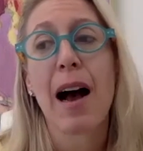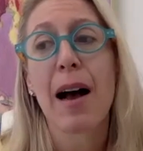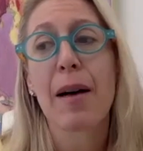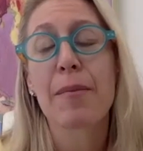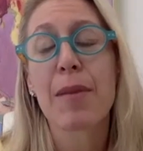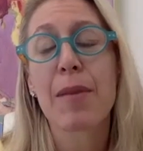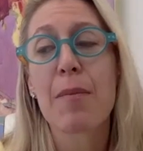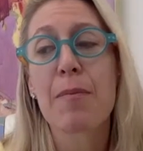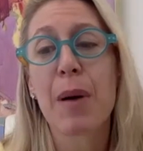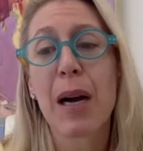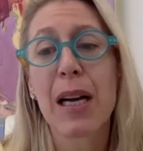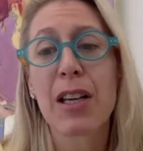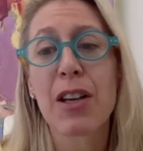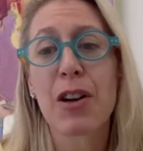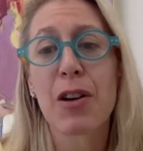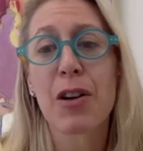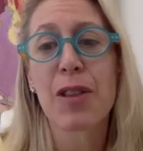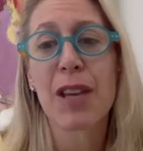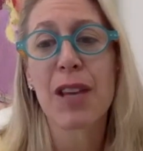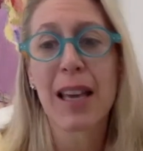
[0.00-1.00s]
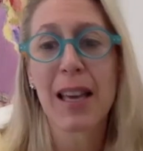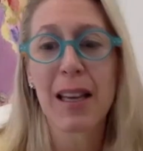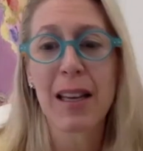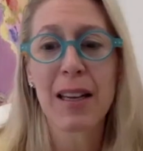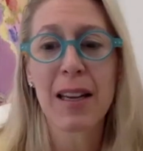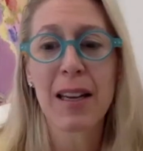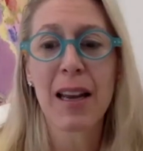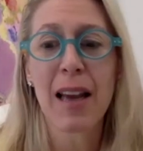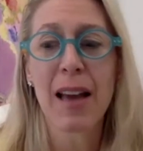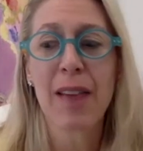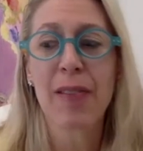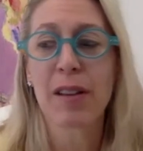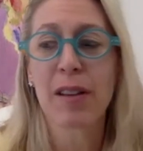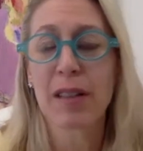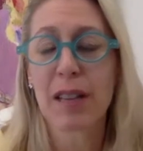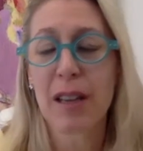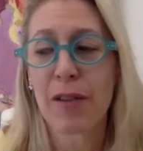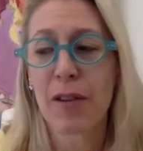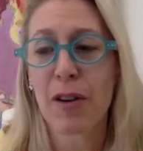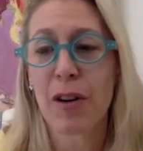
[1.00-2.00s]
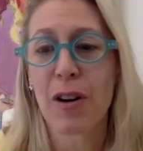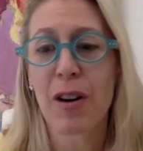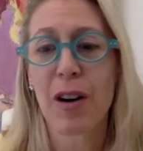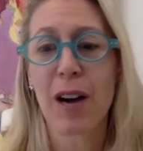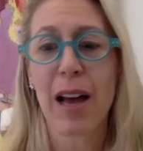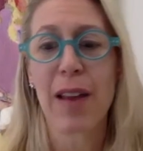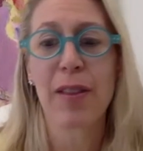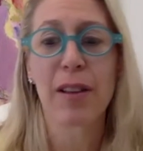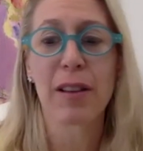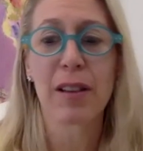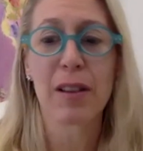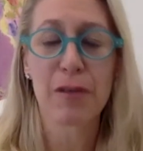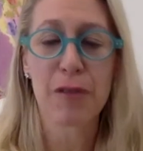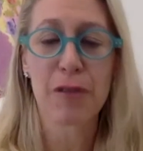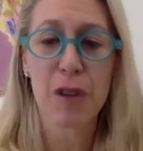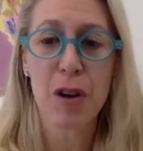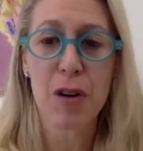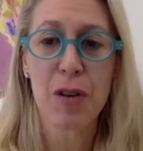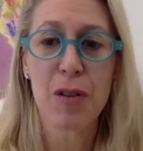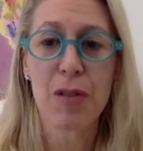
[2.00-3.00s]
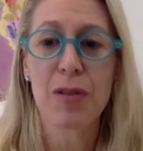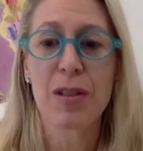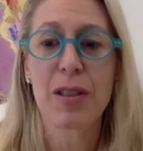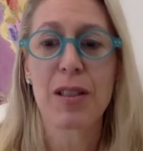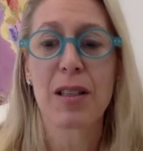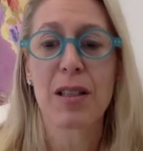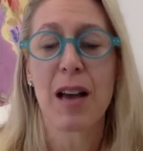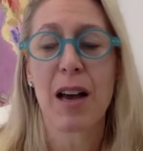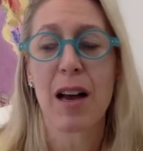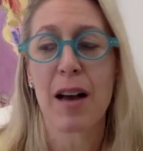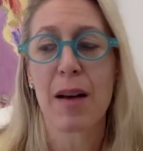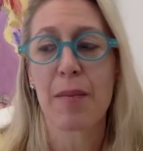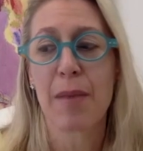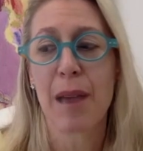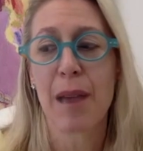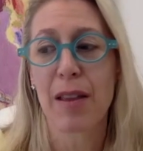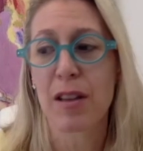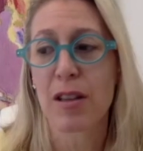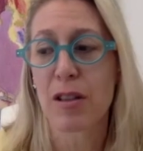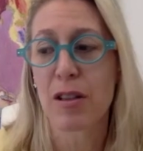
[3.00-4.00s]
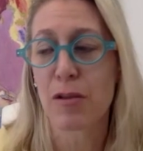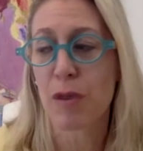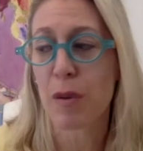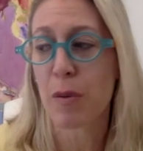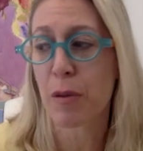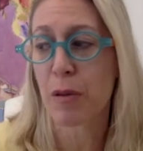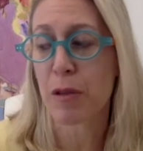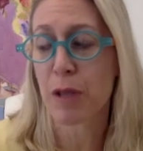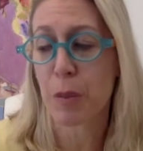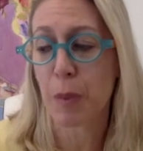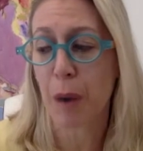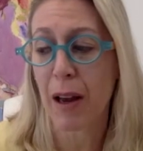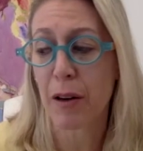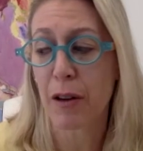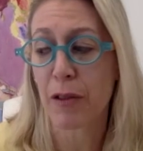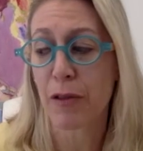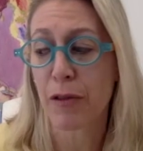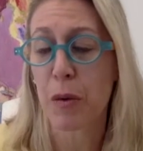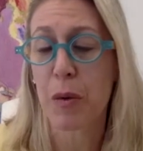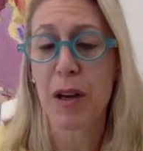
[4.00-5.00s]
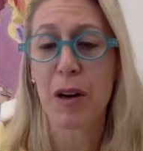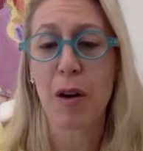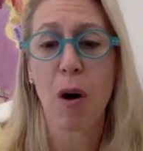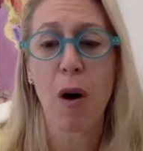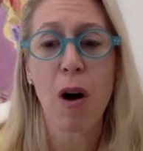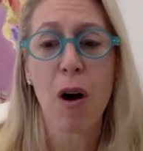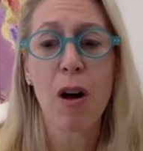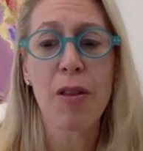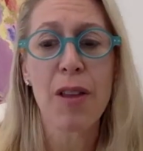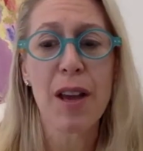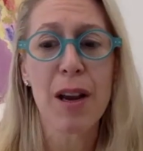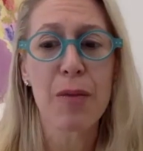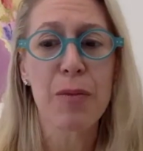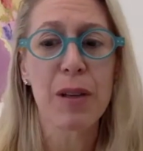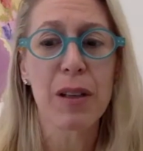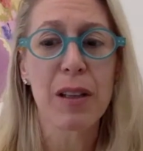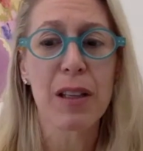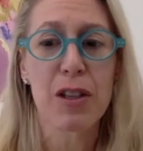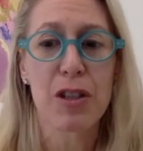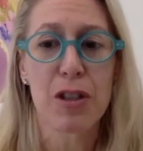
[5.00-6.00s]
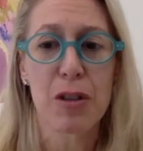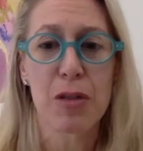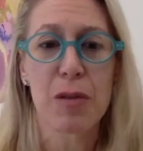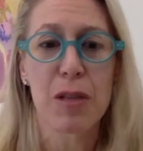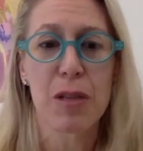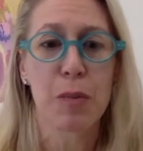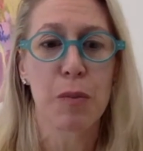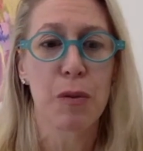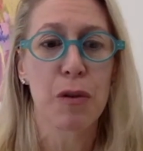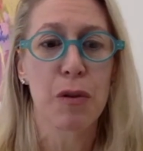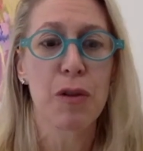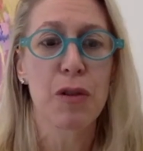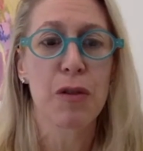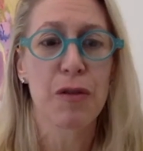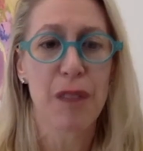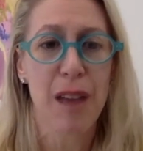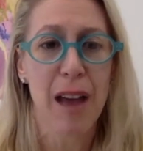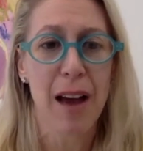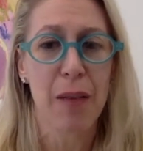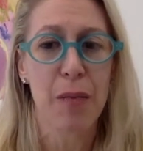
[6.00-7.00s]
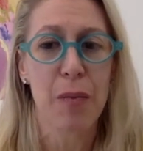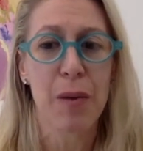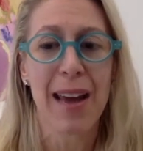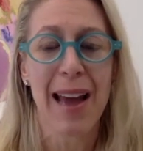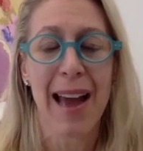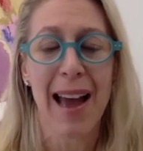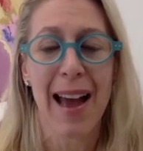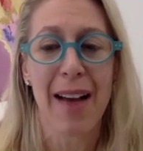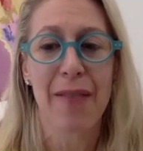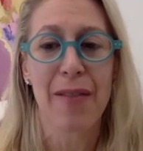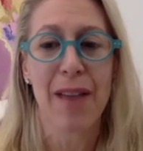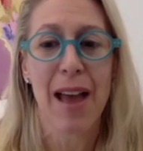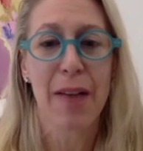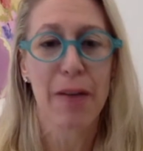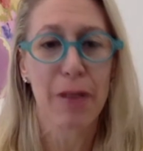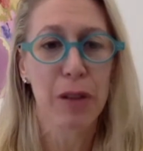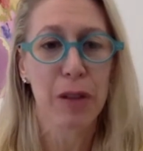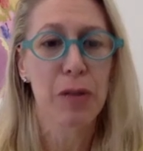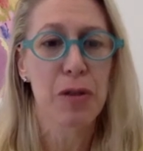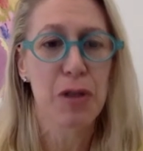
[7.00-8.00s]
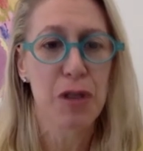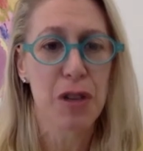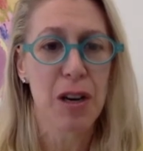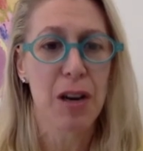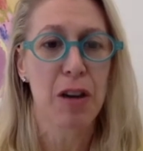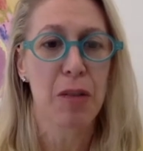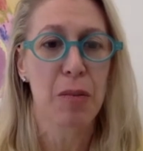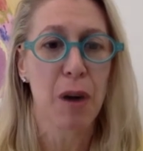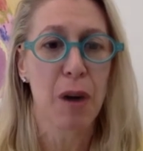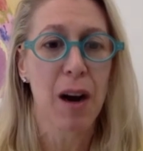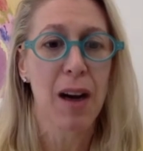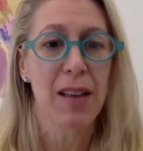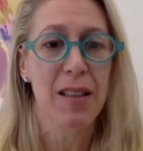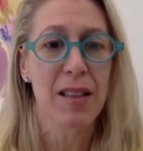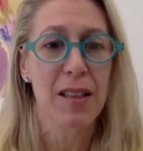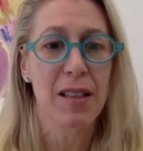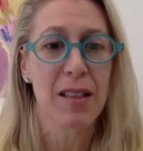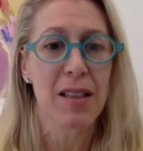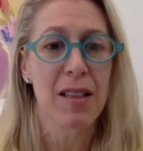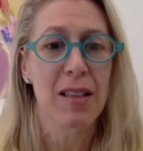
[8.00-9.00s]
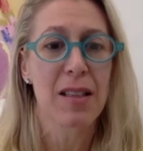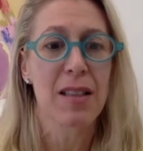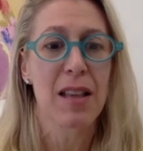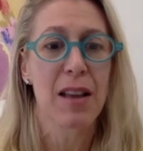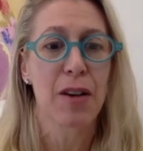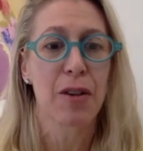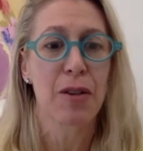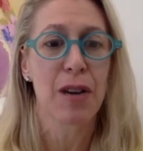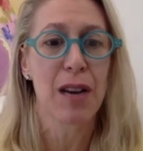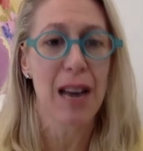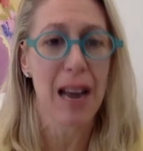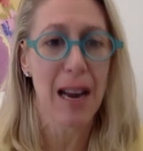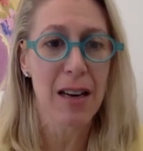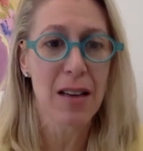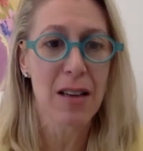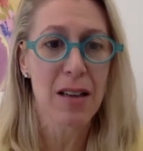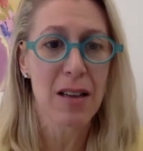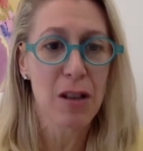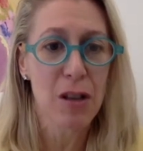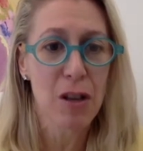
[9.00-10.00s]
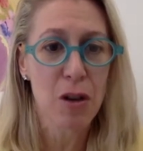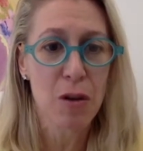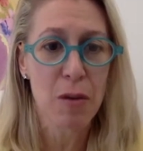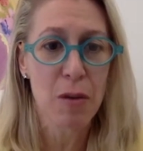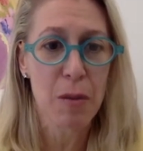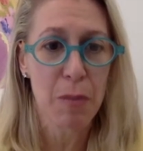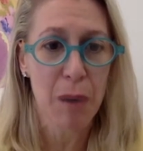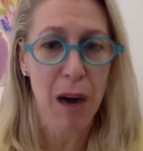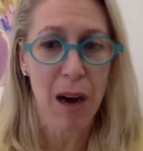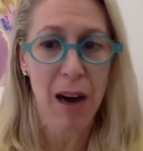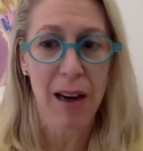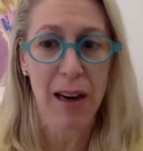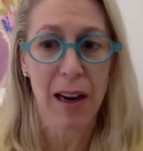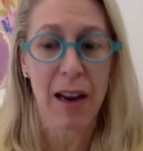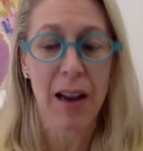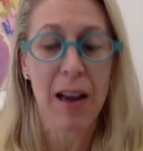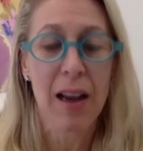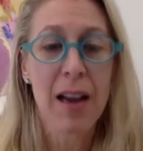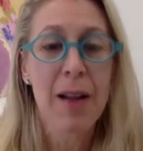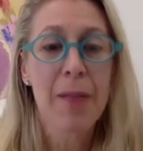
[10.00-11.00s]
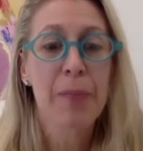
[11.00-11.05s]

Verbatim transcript: Um, but, you know, the kidney and the liver and the lymph nodes um, and the cerebral spinal fluid, all they really do is prove that we have evolutionary processes that are innate to the human body,